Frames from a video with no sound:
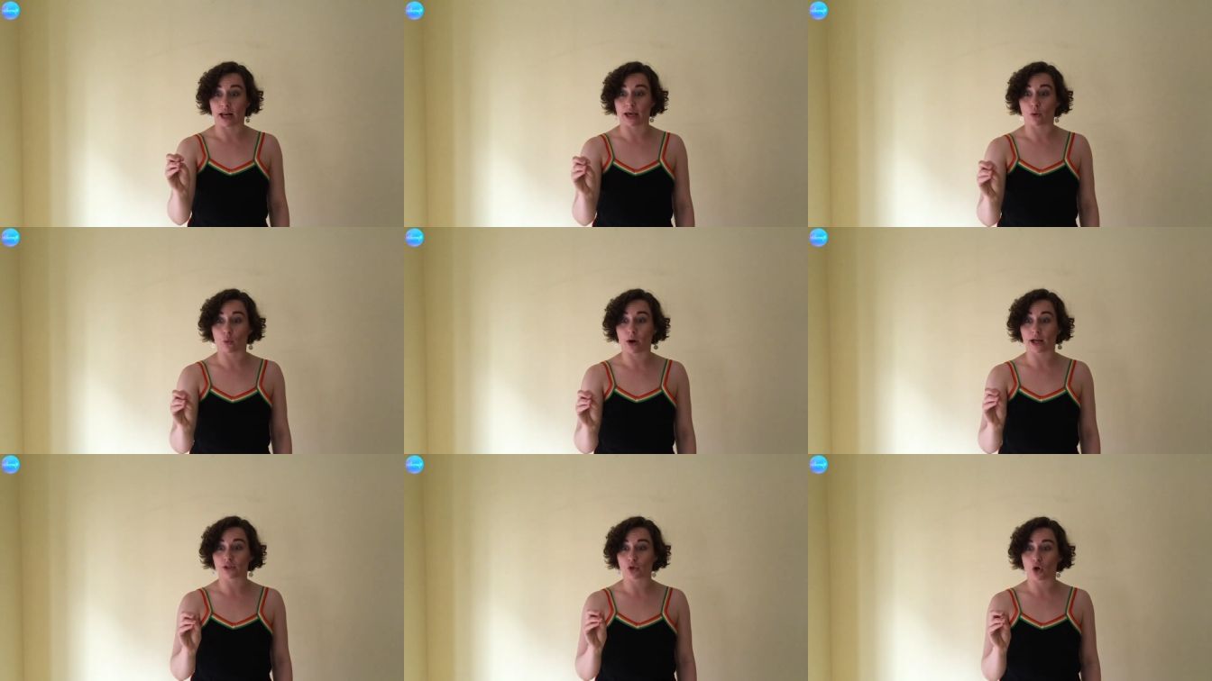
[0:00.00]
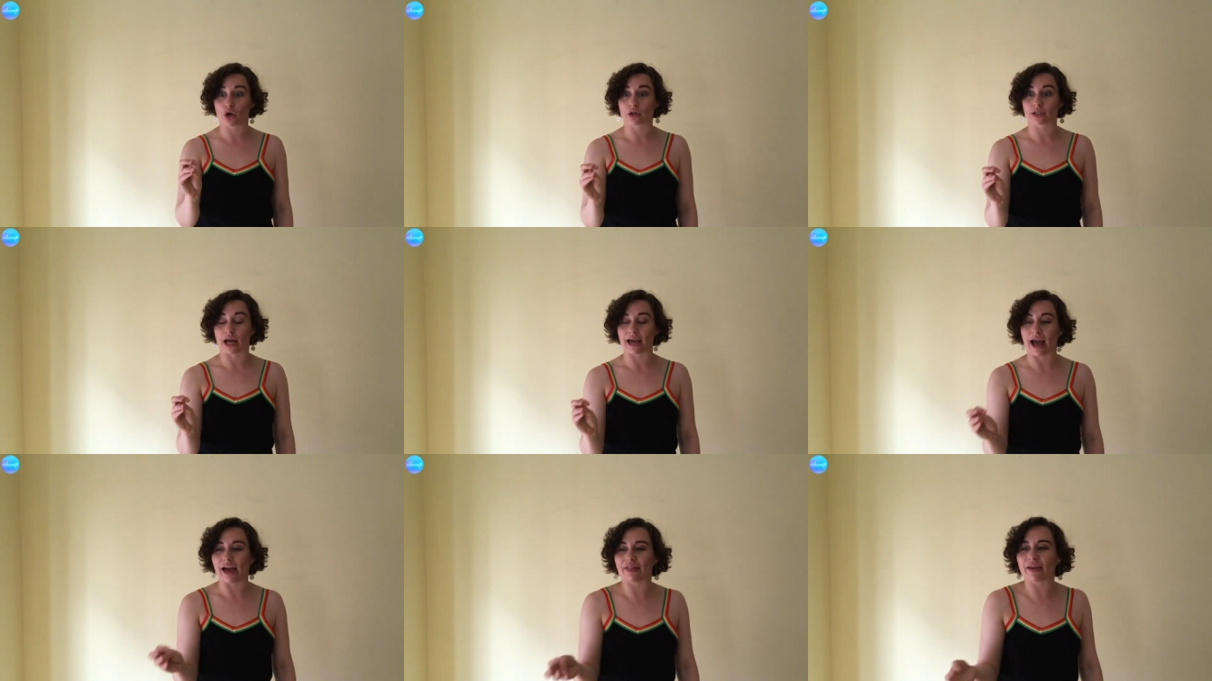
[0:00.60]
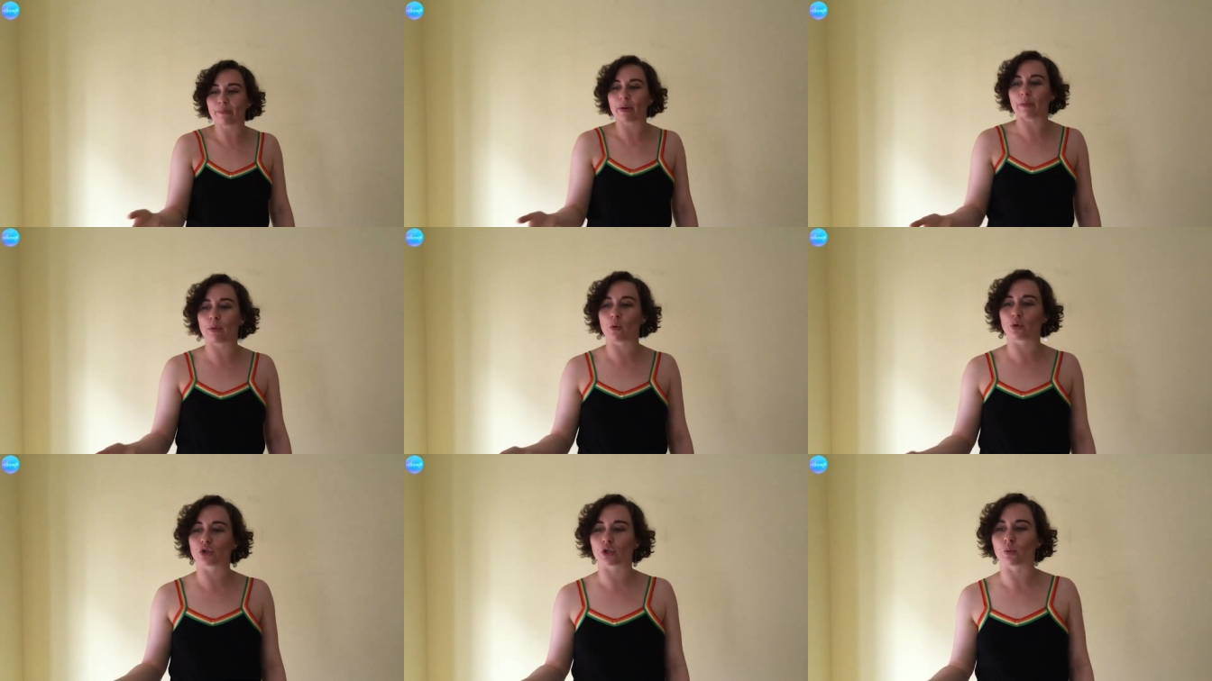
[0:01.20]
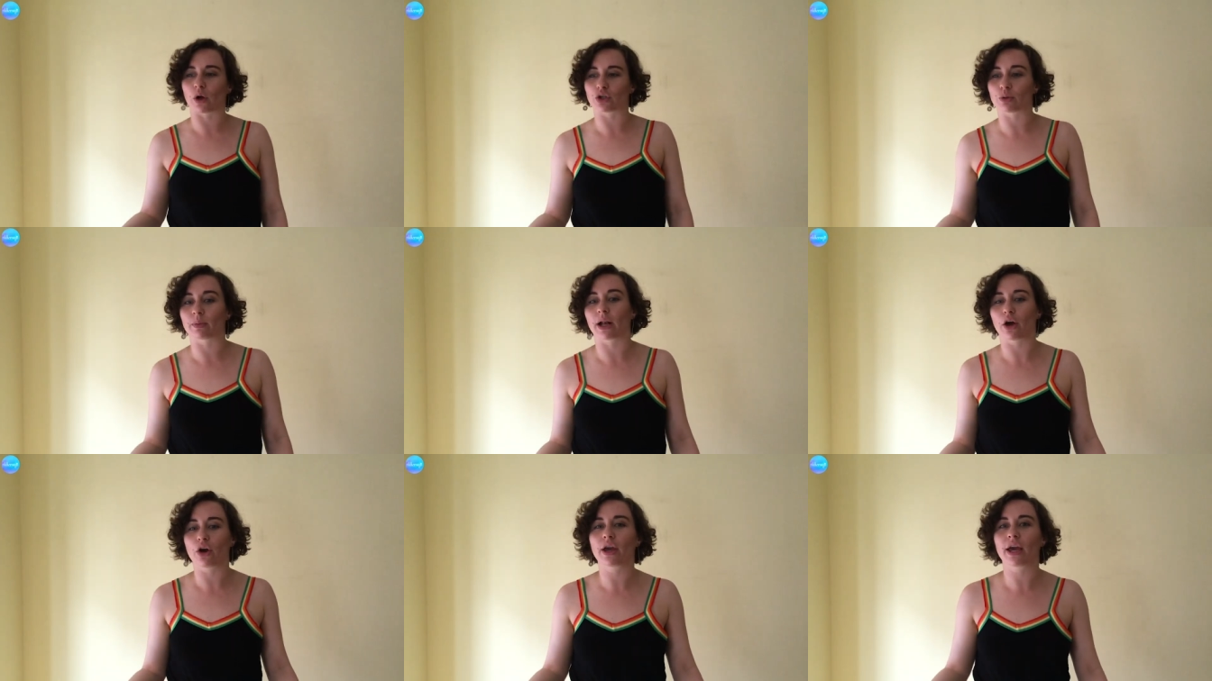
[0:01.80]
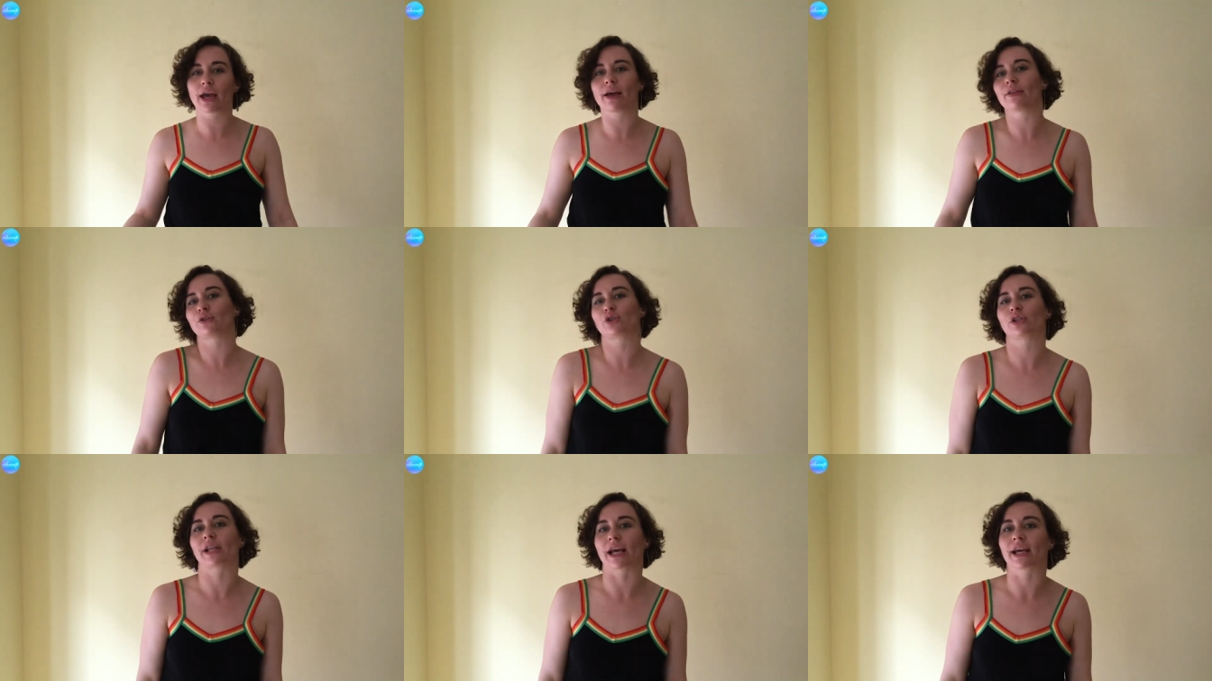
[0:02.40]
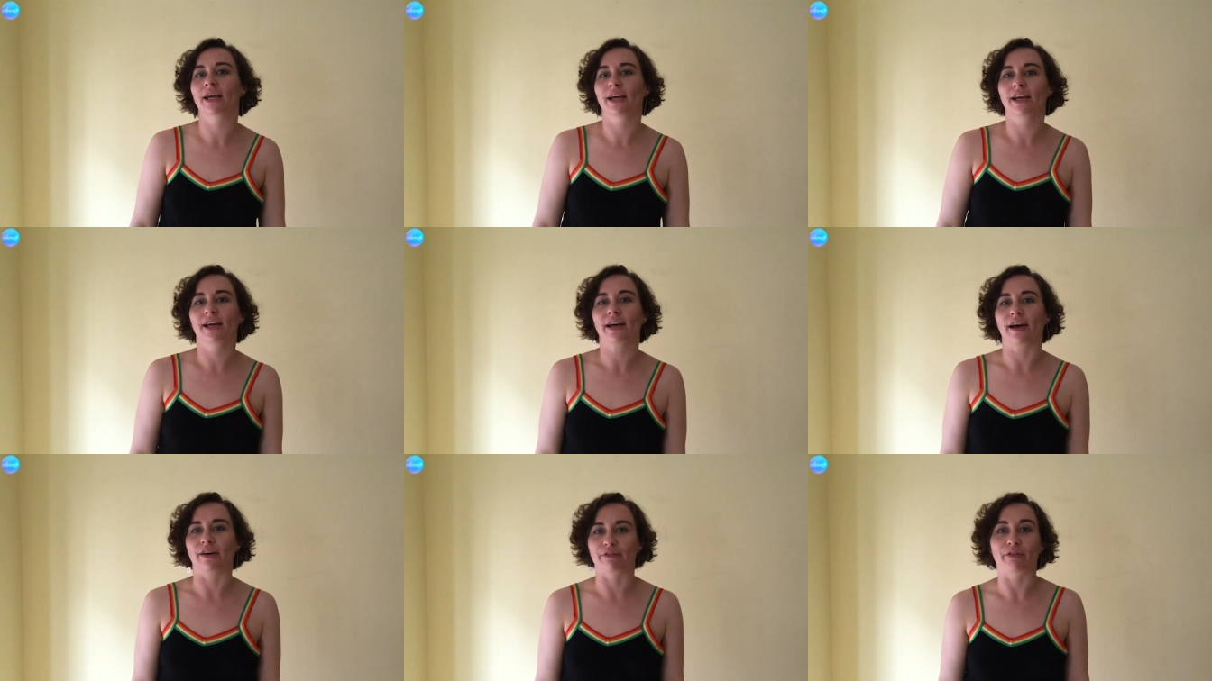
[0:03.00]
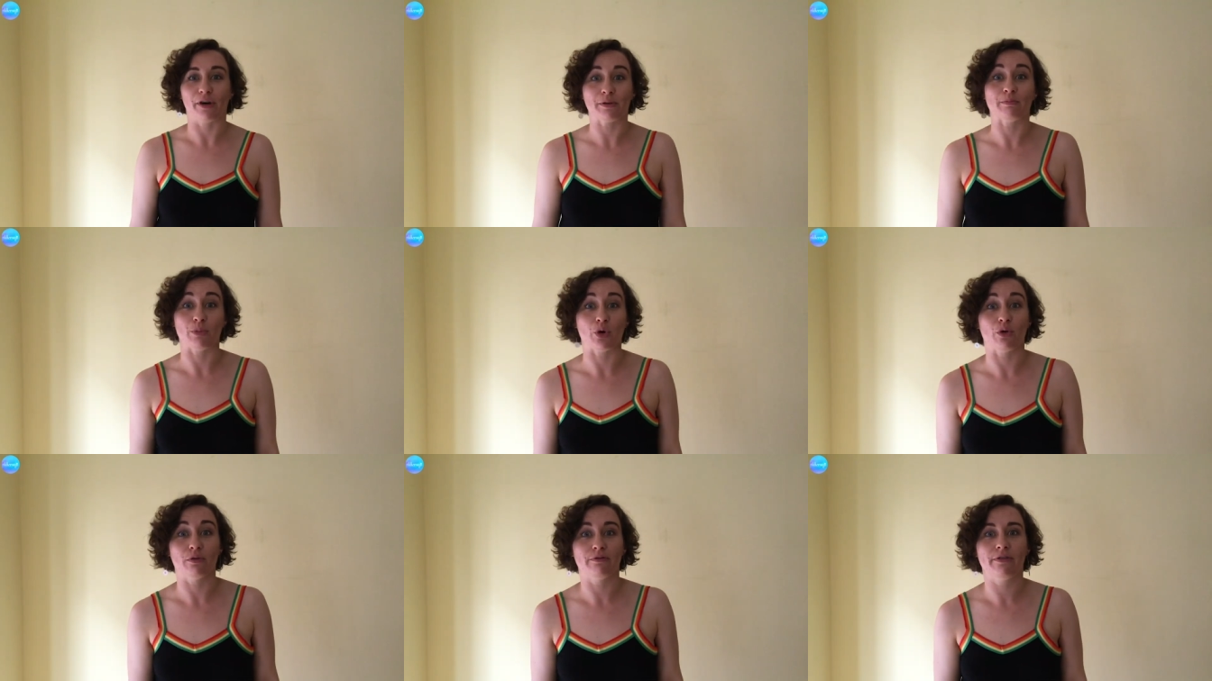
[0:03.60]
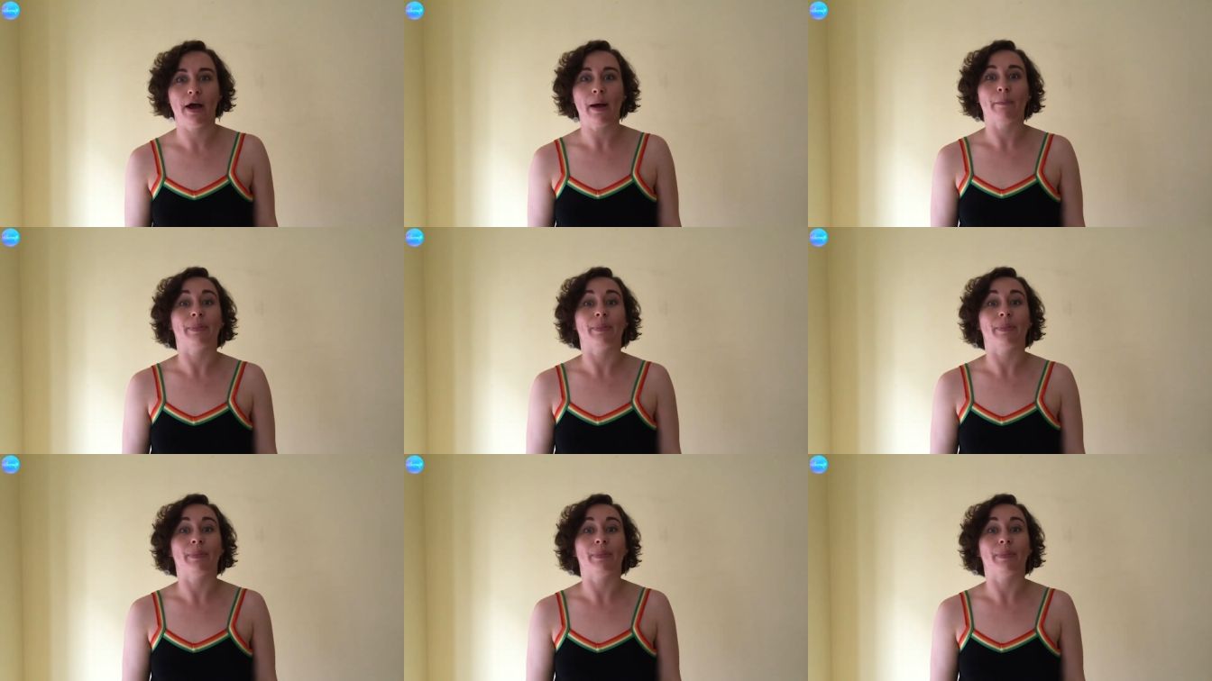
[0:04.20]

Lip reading: Like when I saw it, I think people would just watch and be like, oh yeah, it's just like a fun move.